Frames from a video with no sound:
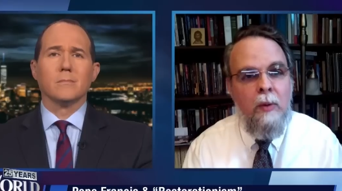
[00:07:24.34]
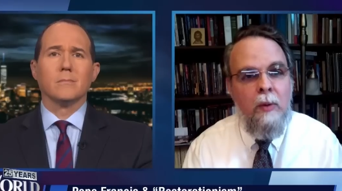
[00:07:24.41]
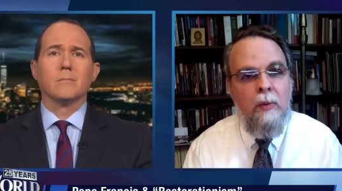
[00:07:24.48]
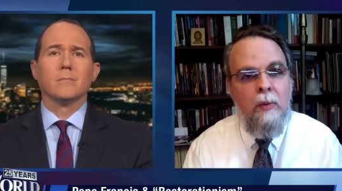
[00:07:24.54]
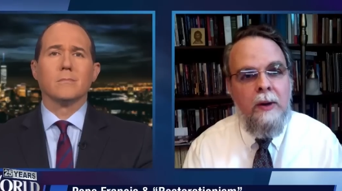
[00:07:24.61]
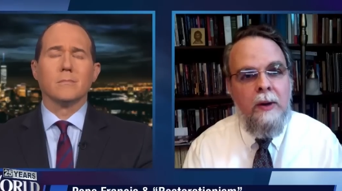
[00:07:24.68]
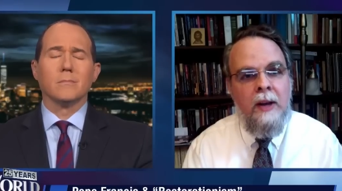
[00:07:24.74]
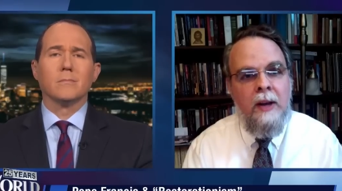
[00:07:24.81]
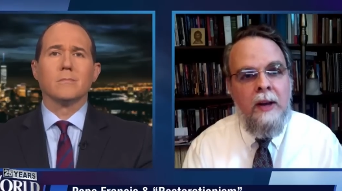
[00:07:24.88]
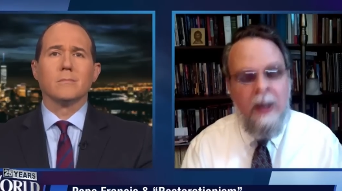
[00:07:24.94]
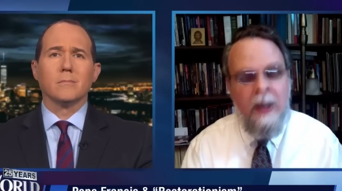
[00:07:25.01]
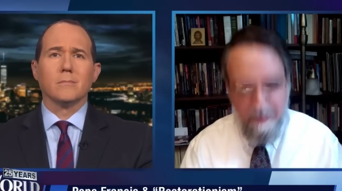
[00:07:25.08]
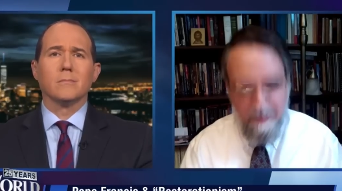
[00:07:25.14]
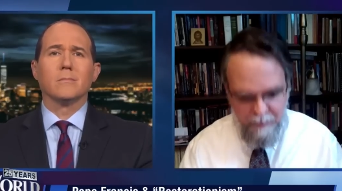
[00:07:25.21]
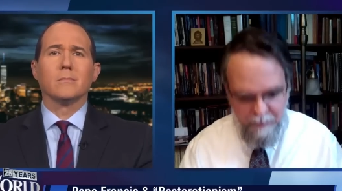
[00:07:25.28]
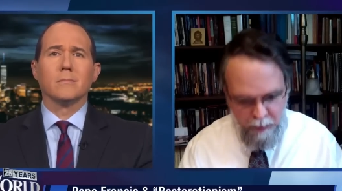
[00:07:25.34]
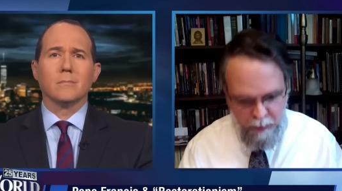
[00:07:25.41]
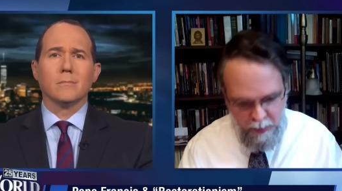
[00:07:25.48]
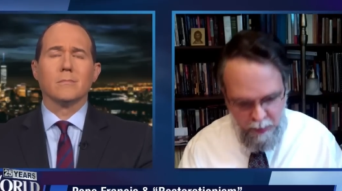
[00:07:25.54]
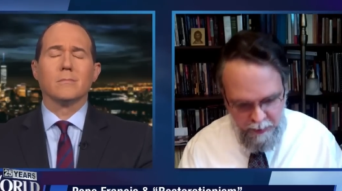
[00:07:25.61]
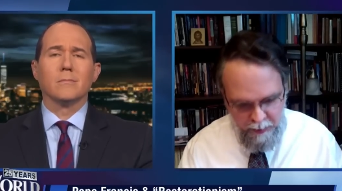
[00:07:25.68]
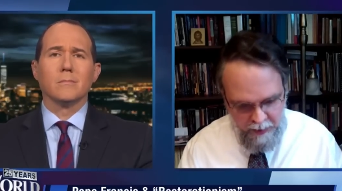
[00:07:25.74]
Speaker 1: what what
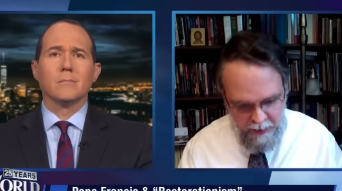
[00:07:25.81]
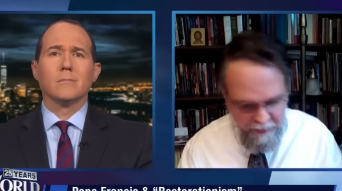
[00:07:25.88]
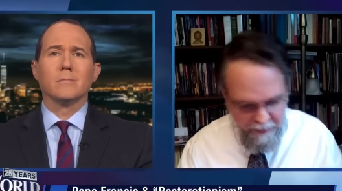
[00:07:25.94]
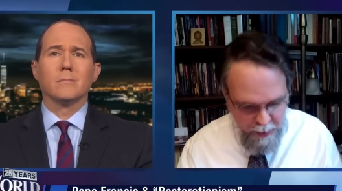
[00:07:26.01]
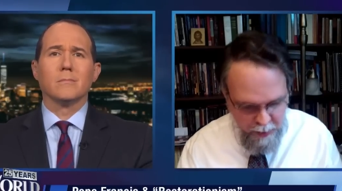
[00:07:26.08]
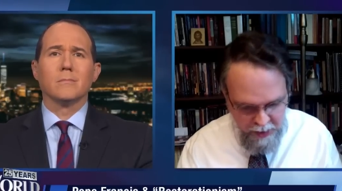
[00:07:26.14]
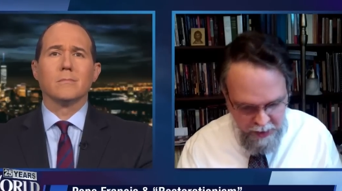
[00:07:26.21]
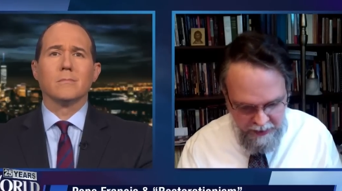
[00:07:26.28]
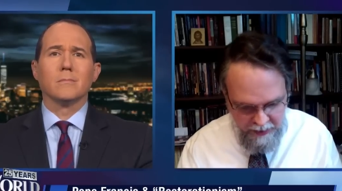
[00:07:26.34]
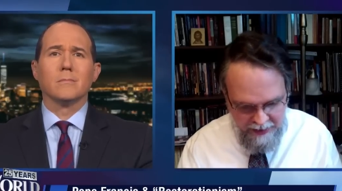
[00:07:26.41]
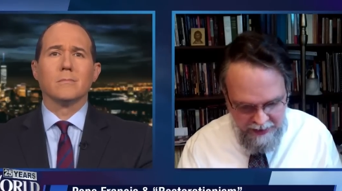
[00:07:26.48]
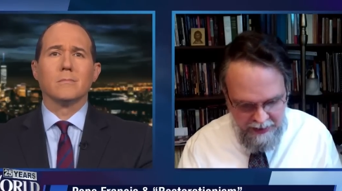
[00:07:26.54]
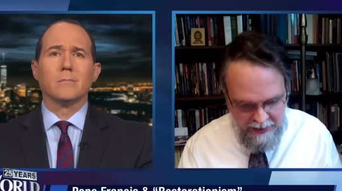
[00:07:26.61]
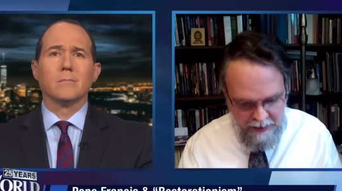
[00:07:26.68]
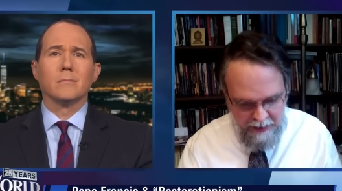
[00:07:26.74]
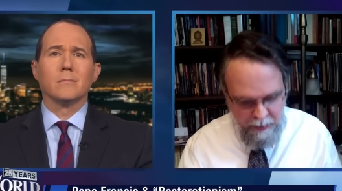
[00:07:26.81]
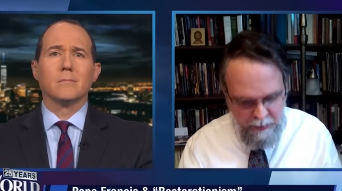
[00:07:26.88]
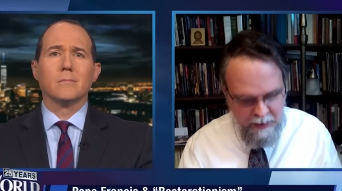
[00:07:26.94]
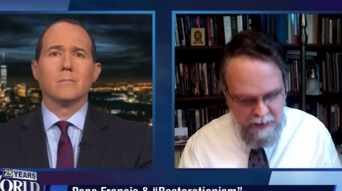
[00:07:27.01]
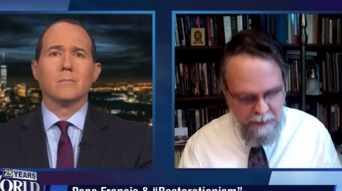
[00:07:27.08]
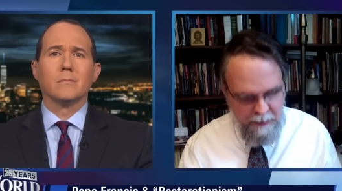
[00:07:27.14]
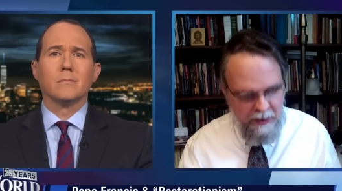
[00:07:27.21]
we're unfortunately, I think what you
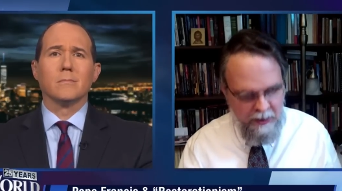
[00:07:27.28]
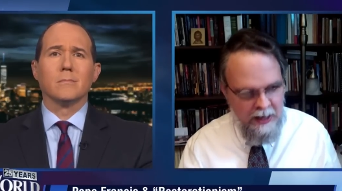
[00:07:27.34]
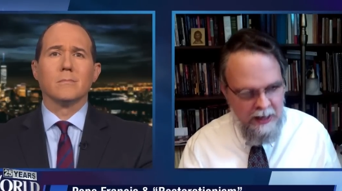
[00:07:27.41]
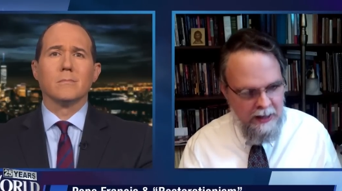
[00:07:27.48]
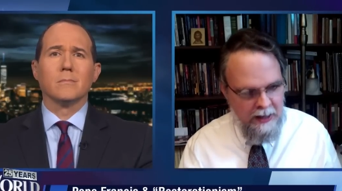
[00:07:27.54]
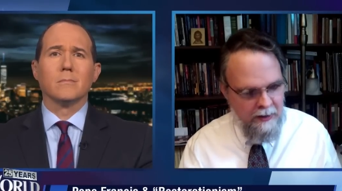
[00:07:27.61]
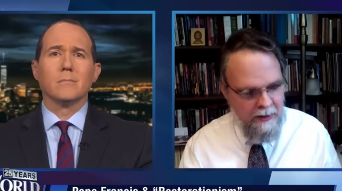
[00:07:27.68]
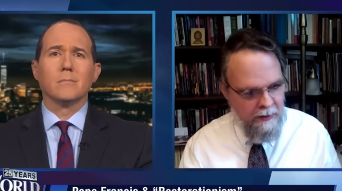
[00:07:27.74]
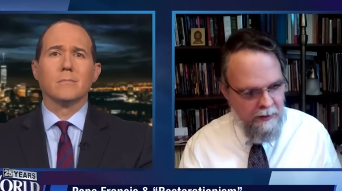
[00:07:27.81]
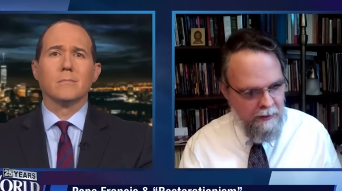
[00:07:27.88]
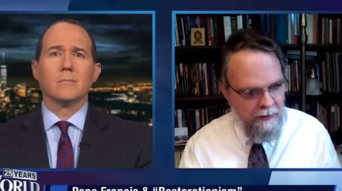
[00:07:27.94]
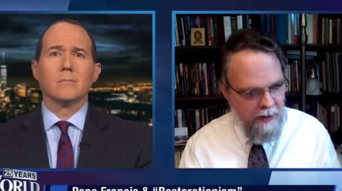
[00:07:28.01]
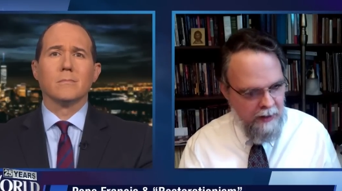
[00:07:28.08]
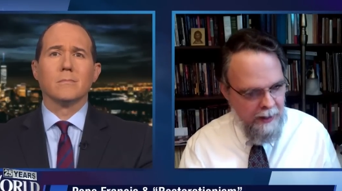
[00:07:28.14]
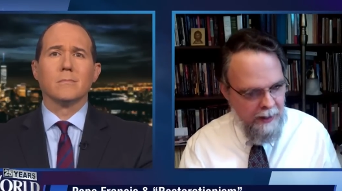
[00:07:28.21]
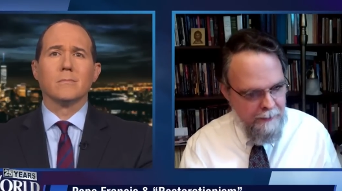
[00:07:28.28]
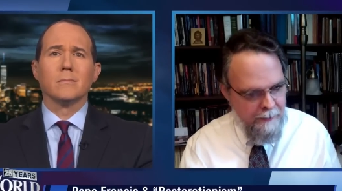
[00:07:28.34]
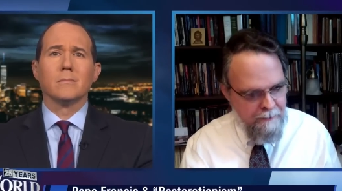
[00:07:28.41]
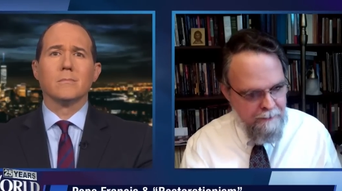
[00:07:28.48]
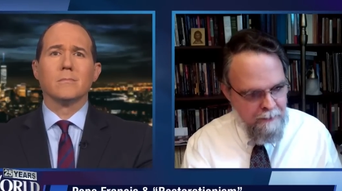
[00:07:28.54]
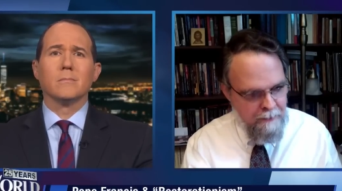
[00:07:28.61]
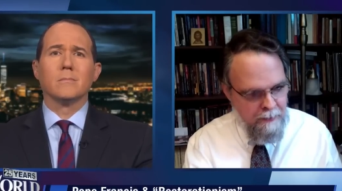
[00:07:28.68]
see is um,
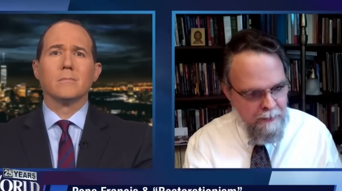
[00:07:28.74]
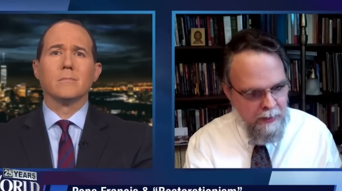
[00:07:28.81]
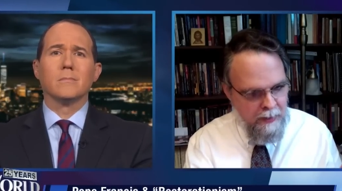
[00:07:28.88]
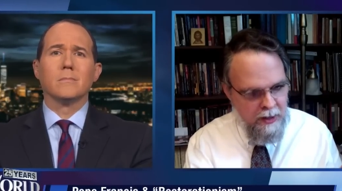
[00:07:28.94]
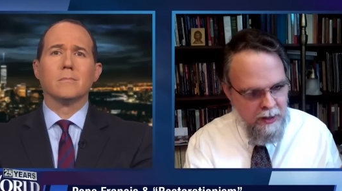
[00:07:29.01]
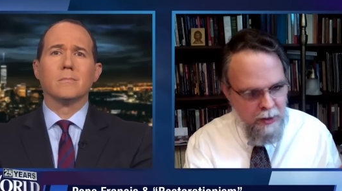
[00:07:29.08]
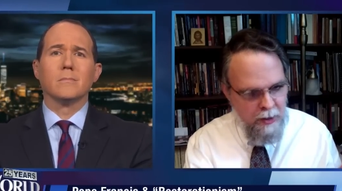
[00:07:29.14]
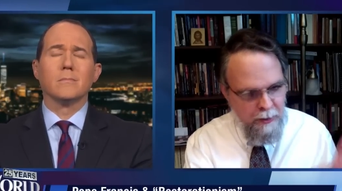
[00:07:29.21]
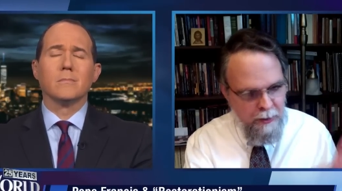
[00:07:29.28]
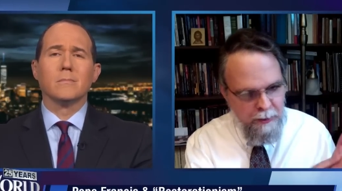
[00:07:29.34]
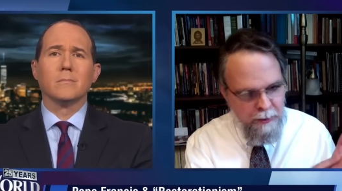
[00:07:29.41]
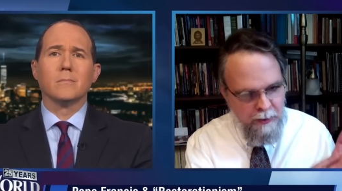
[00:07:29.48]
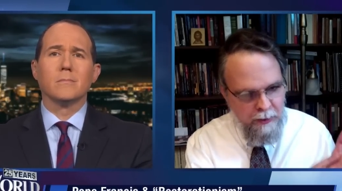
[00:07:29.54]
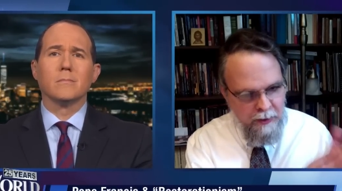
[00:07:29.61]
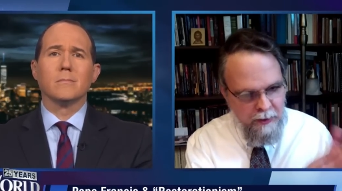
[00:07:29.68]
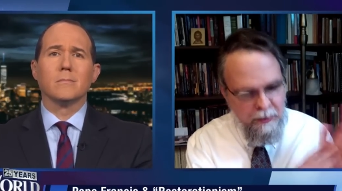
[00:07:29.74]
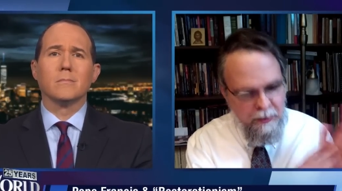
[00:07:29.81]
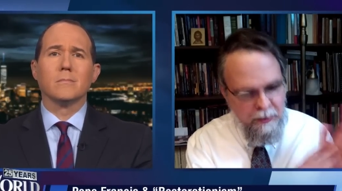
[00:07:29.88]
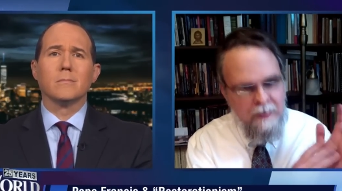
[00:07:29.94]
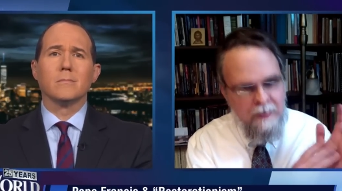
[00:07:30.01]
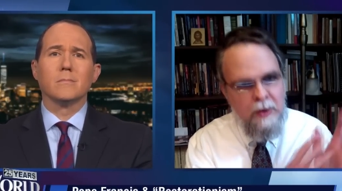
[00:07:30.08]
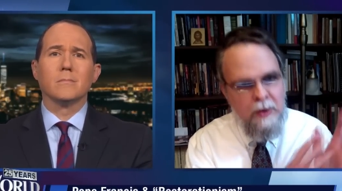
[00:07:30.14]
you know there's there's the
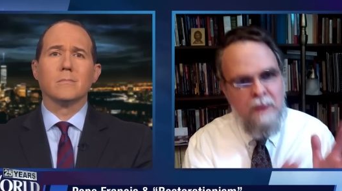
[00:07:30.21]
view of the